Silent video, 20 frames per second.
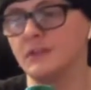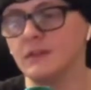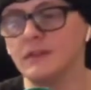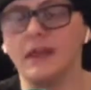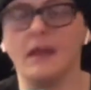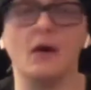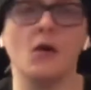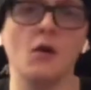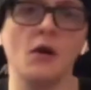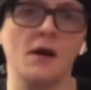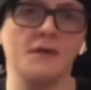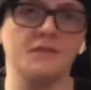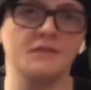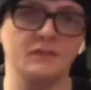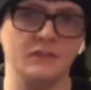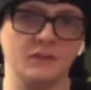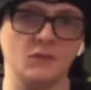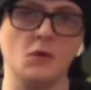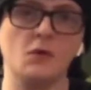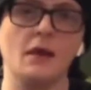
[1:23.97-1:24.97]
They all have
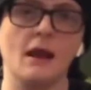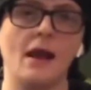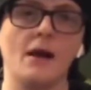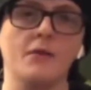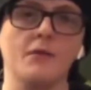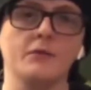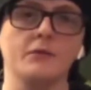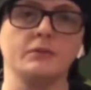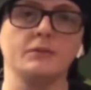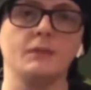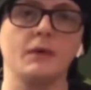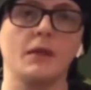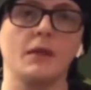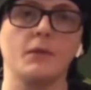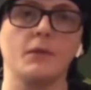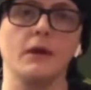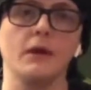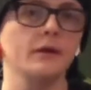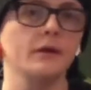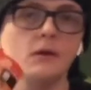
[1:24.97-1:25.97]
0 calories, by
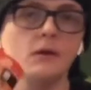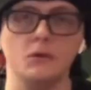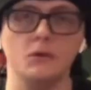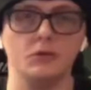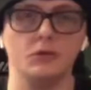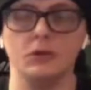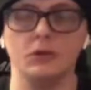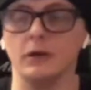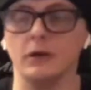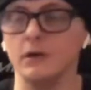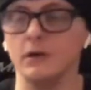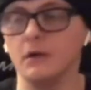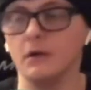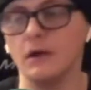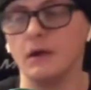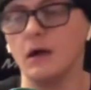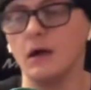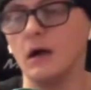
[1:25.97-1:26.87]
the way, no sugar.